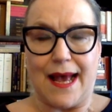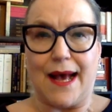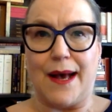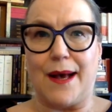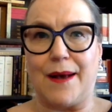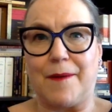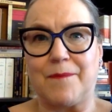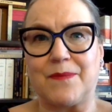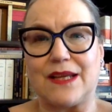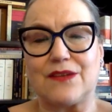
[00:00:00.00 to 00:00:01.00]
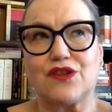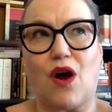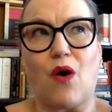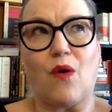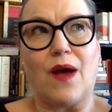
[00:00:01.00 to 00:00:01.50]
um,
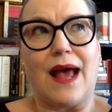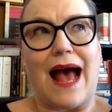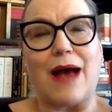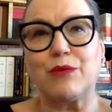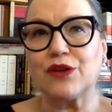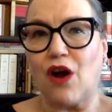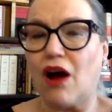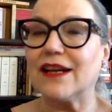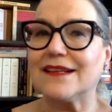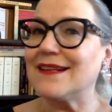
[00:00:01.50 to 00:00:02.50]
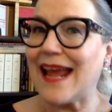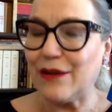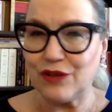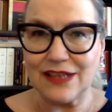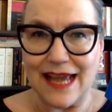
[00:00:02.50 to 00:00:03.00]
so i wouldn't call it
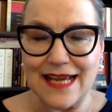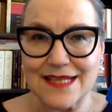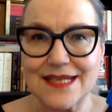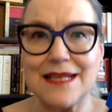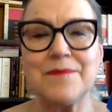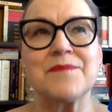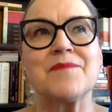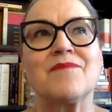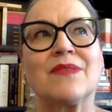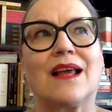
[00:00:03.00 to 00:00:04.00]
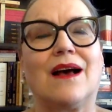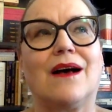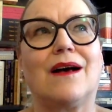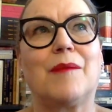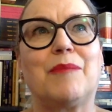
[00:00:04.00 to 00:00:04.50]
navel gazing
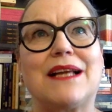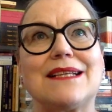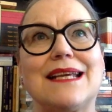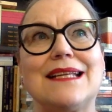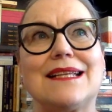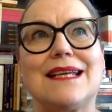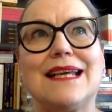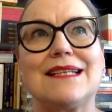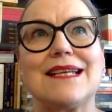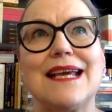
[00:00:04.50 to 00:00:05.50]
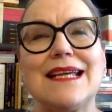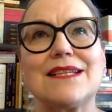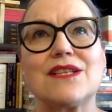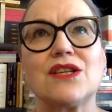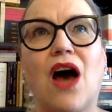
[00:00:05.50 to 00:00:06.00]
uh, but it it
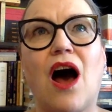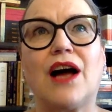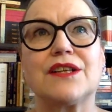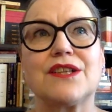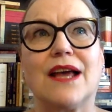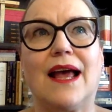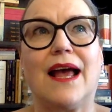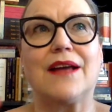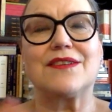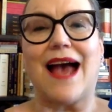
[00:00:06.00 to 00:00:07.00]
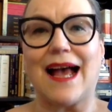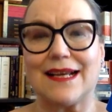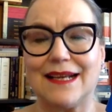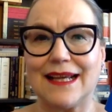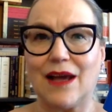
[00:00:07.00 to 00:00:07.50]
is not
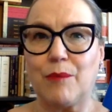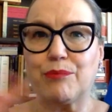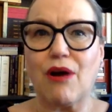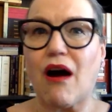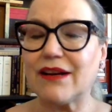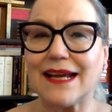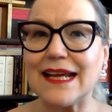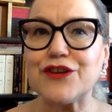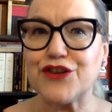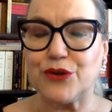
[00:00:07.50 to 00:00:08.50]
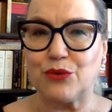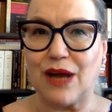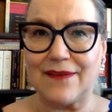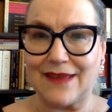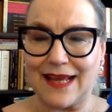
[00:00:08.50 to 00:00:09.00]
tackling a broader issue
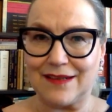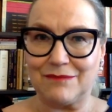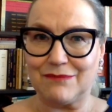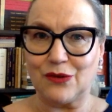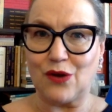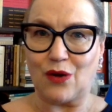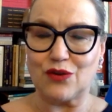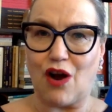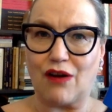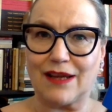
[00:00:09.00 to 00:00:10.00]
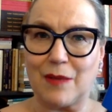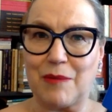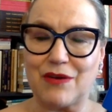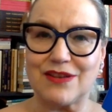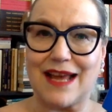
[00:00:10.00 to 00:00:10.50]
and then, you know, talking
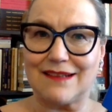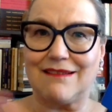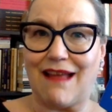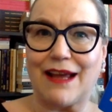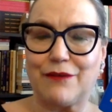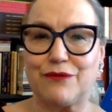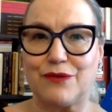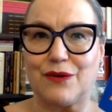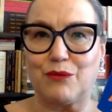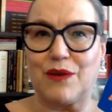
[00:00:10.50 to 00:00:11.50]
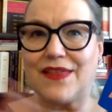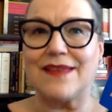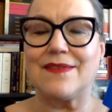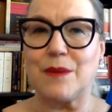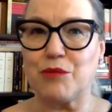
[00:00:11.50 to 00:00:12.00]
about that life
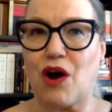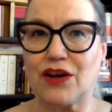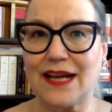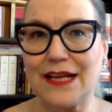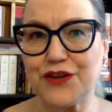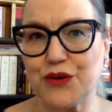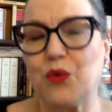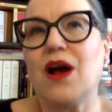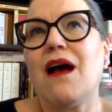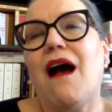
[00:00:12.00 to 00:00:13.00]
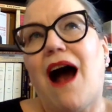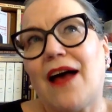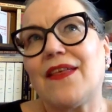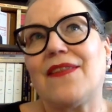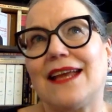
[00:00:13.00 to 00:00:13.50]
within the broader issue,
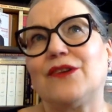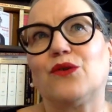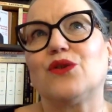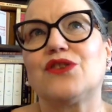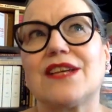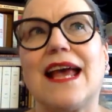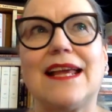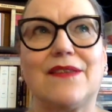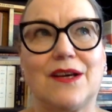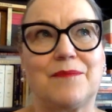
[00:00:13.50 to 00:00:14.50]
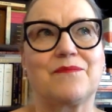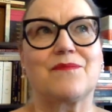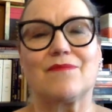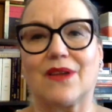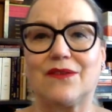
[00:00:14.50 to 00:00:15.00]
other than you could say the
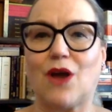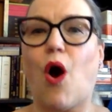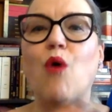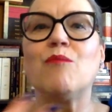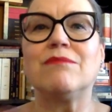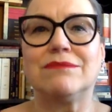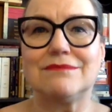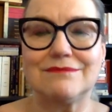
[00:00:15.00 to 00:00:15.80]
the home